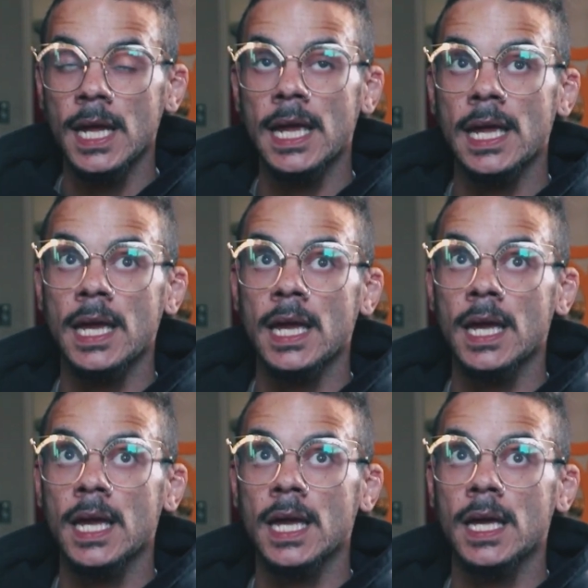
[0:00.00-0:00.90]

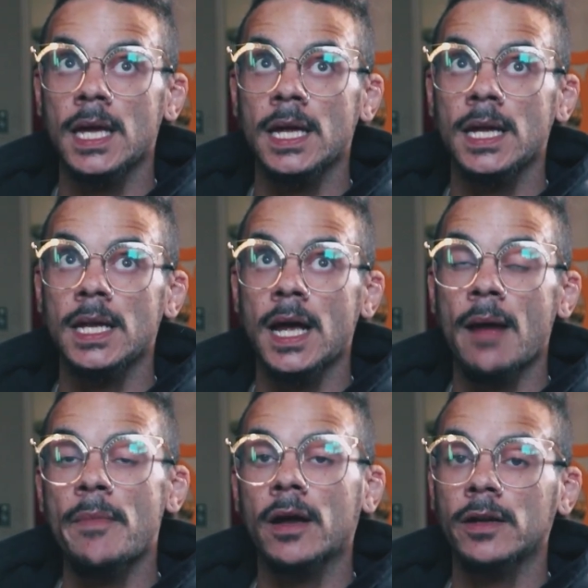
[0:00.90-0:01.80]
And I'm
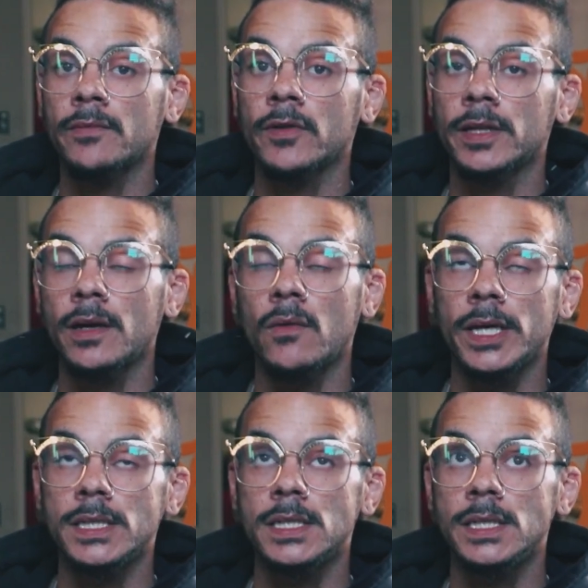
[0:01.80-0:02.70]
not gonna really go
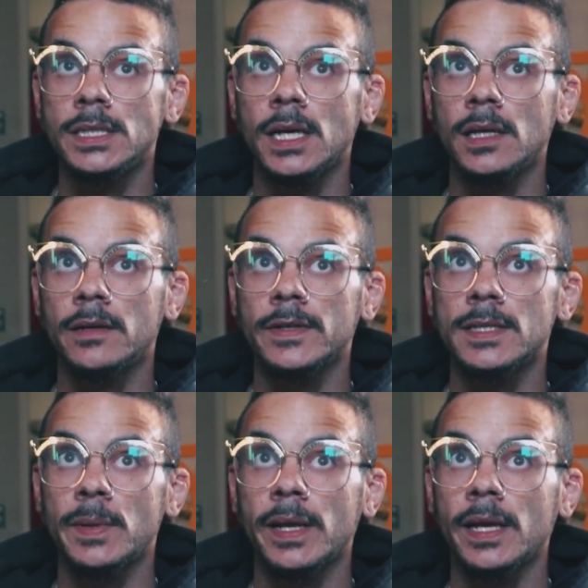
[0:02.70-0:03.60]
into detail of
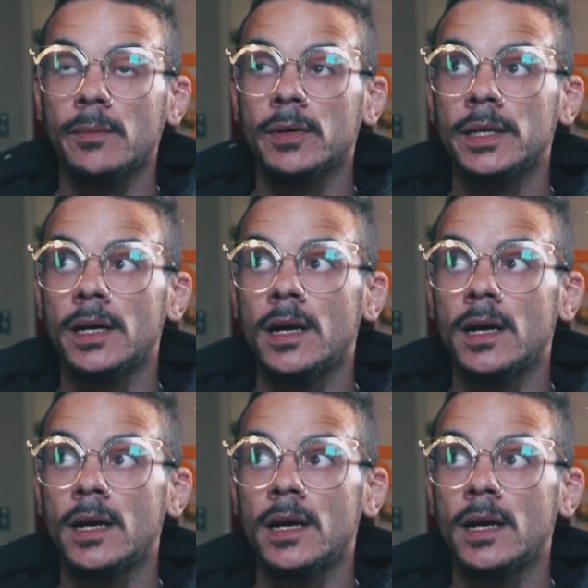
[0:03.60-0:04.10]
explaining it, but